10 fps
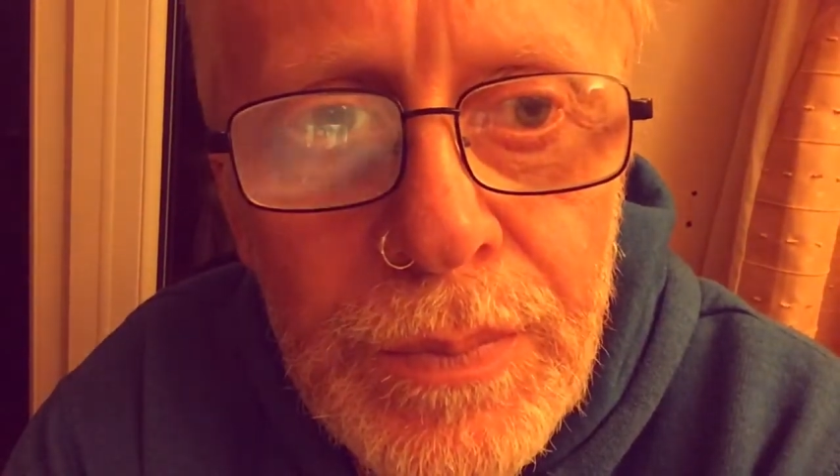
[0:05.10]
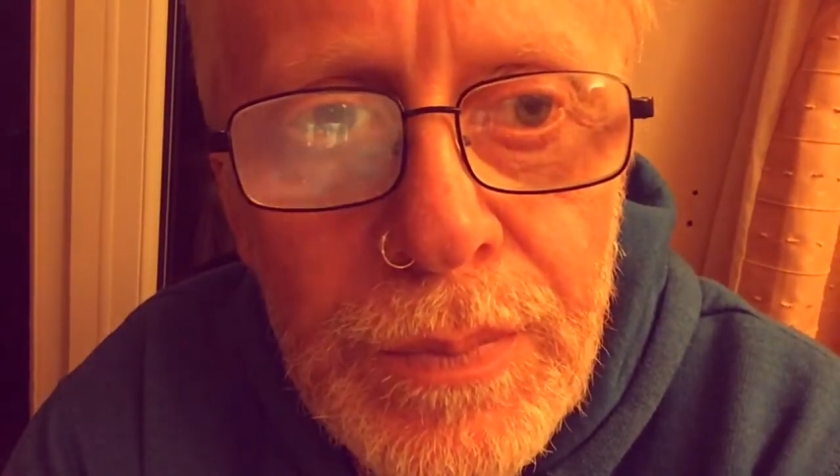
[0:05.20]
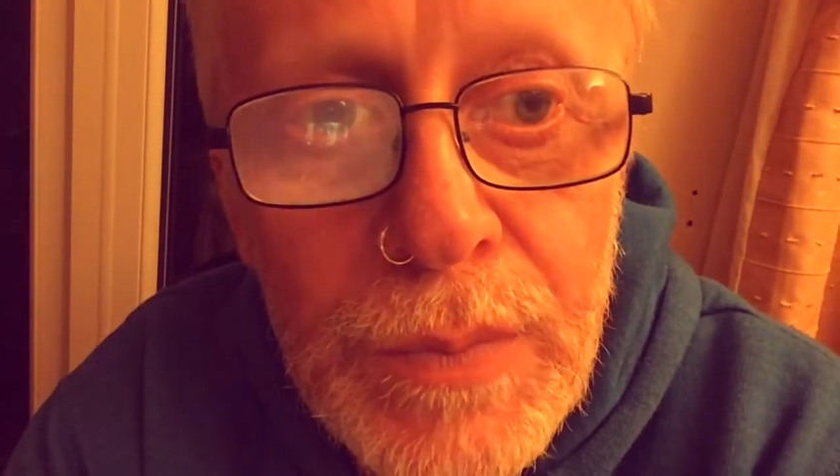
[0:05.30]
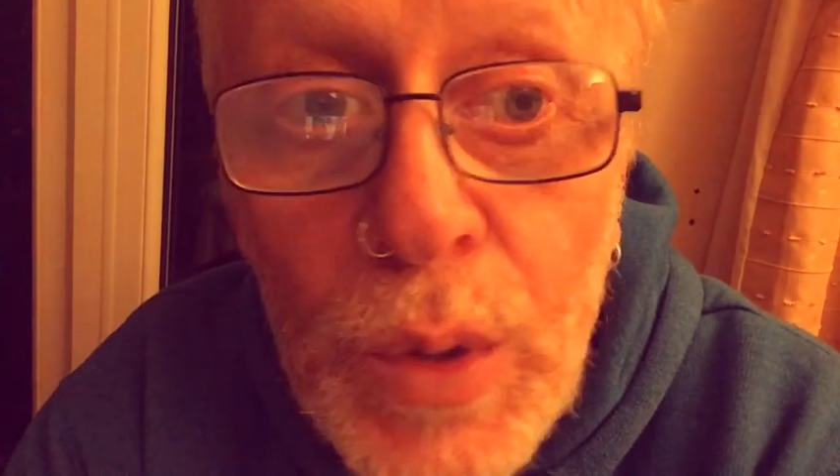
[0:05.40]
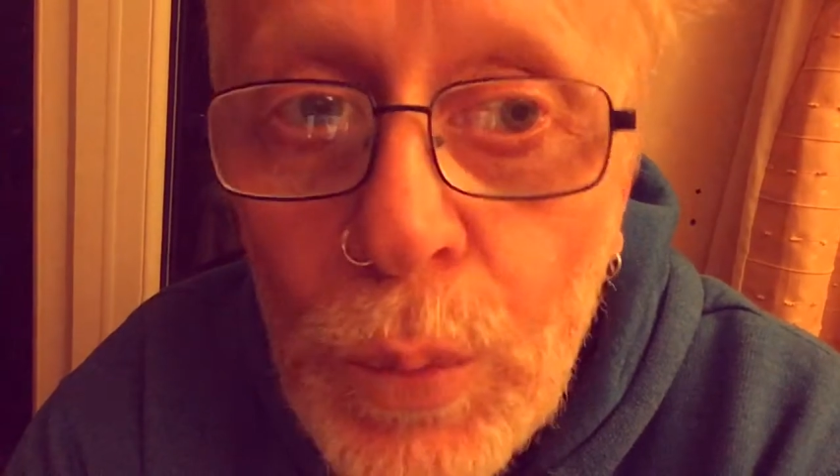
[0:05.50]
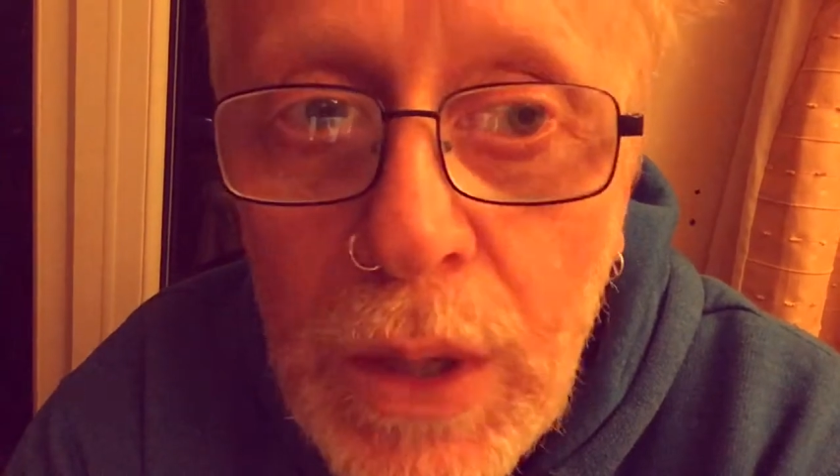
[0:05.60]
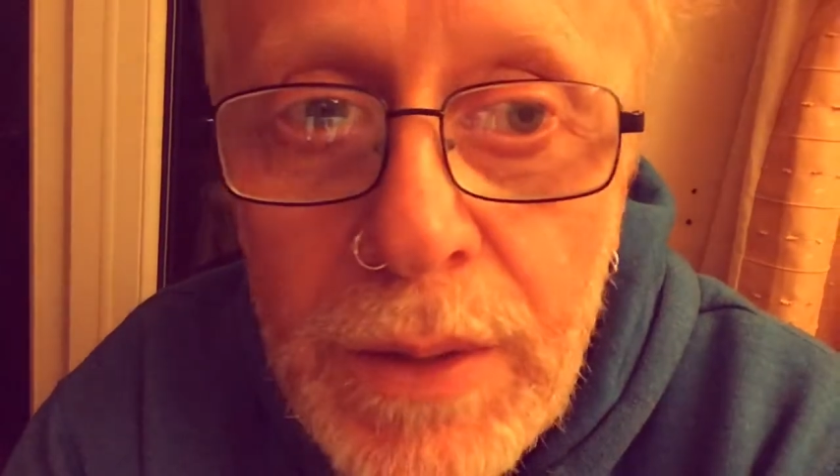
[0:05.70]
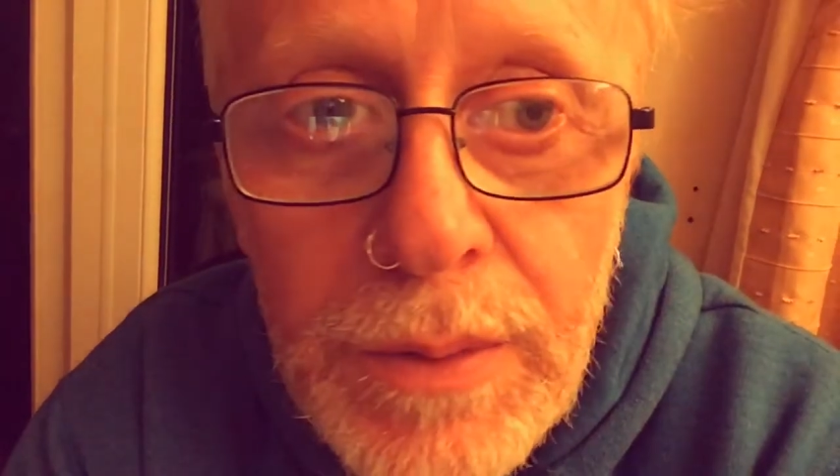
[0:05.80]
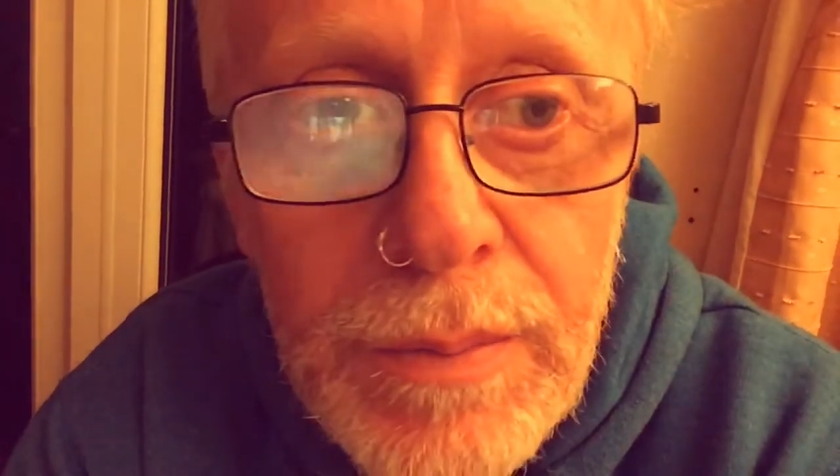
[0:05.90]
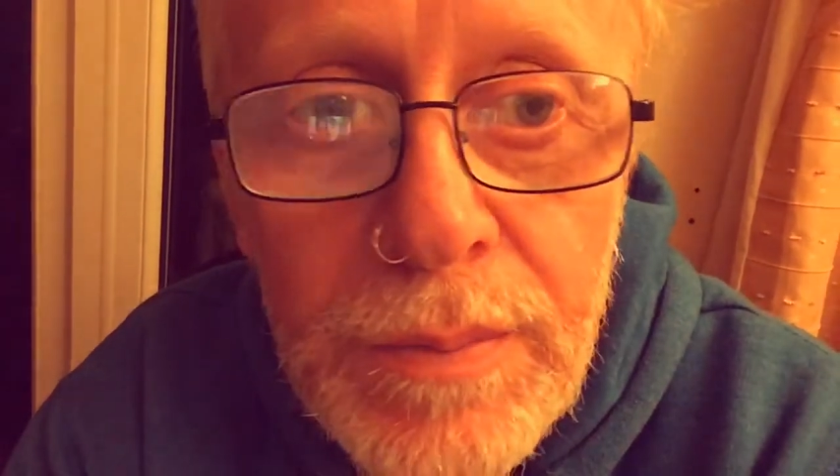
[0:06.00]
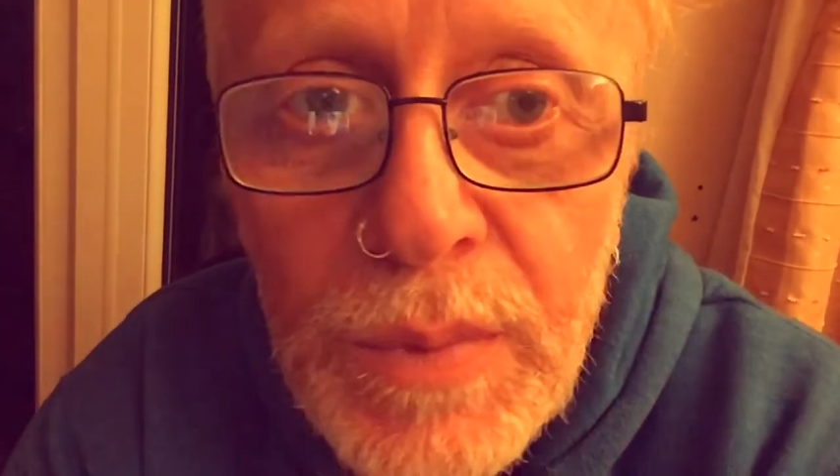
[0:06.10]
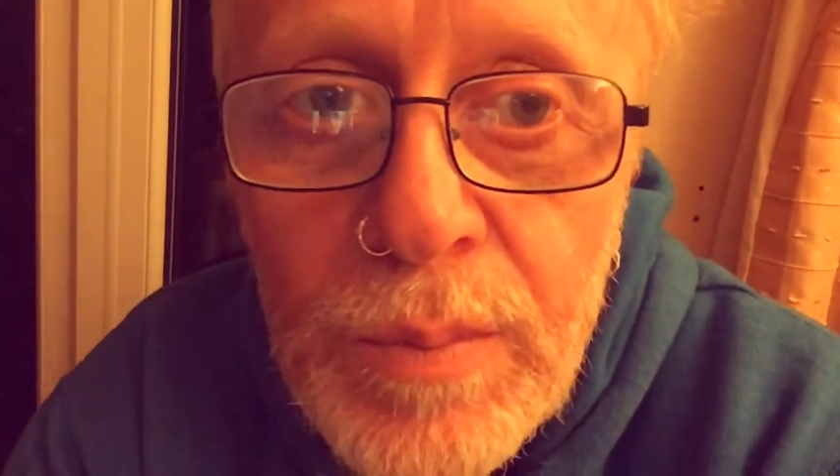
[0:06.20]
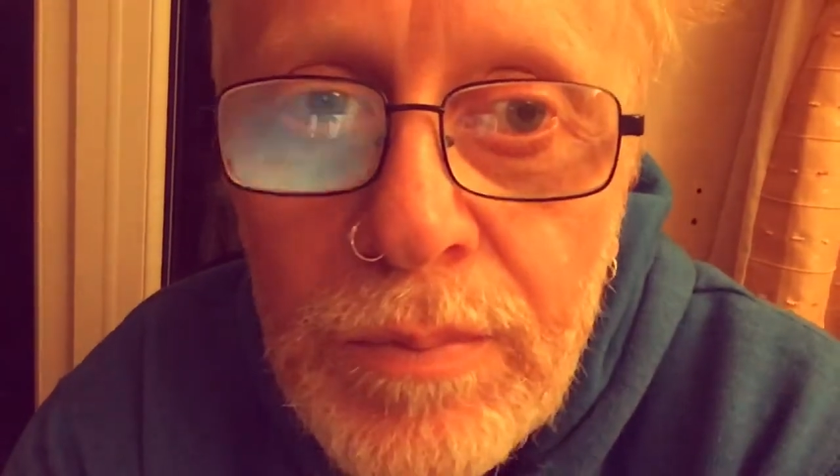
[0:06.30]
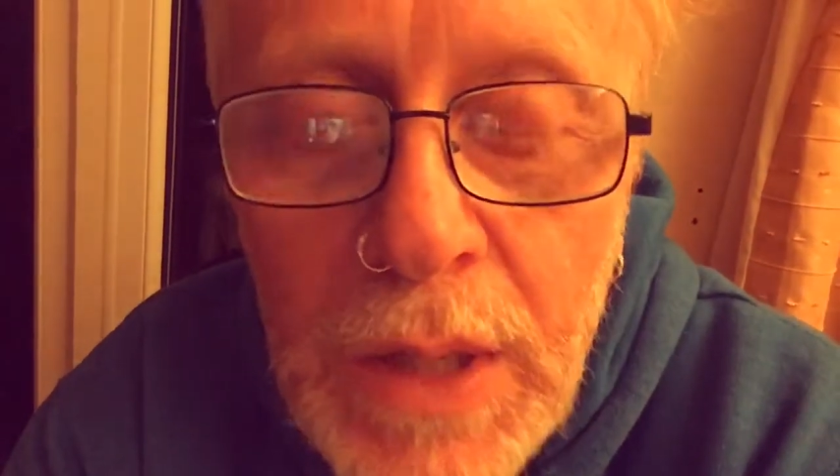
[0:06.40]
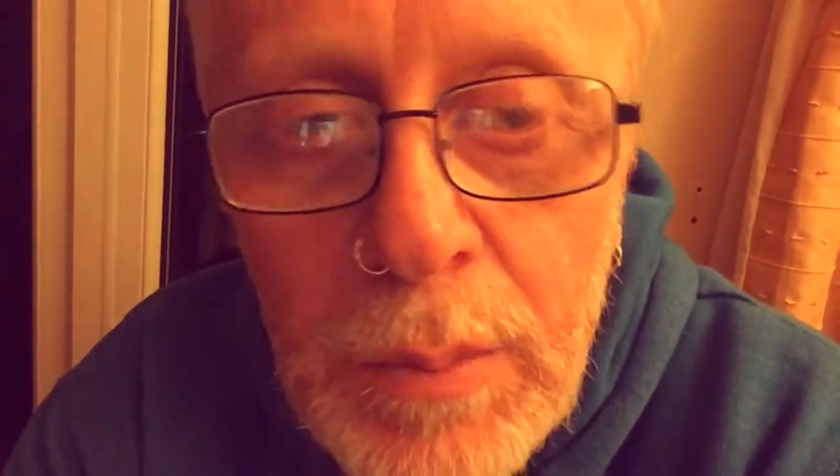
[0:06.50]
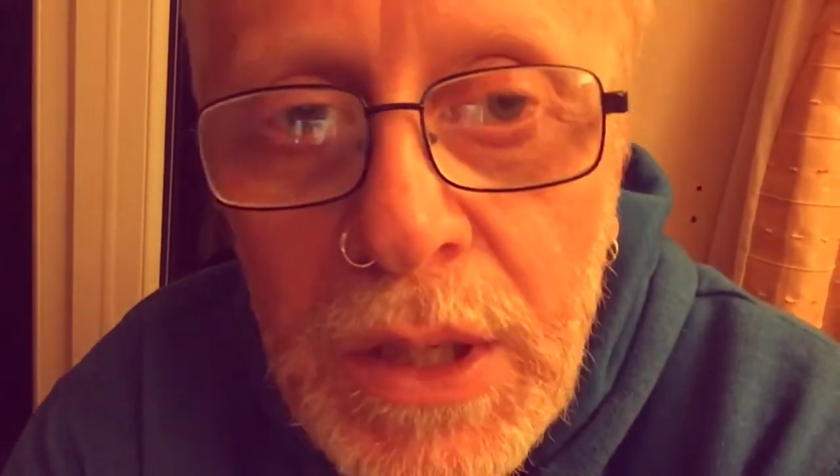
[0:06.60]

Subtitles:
one, maybe